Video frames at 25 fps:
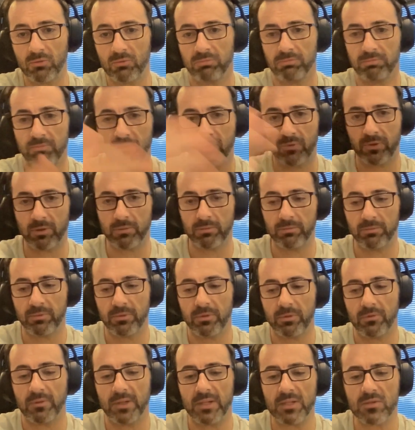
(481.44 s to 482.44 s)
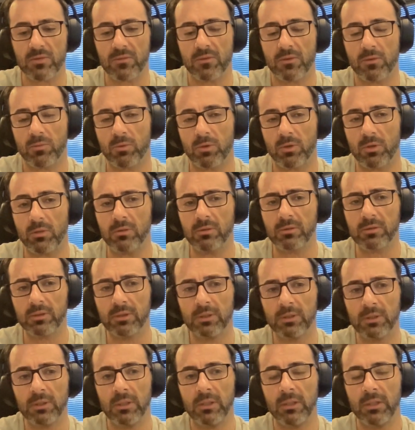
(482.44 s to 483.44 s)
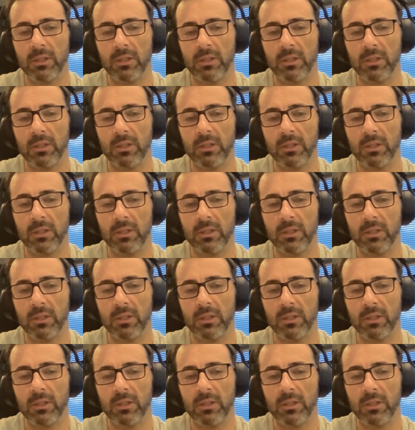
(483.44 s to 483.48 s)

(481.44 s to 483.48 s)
new from the rest of the world,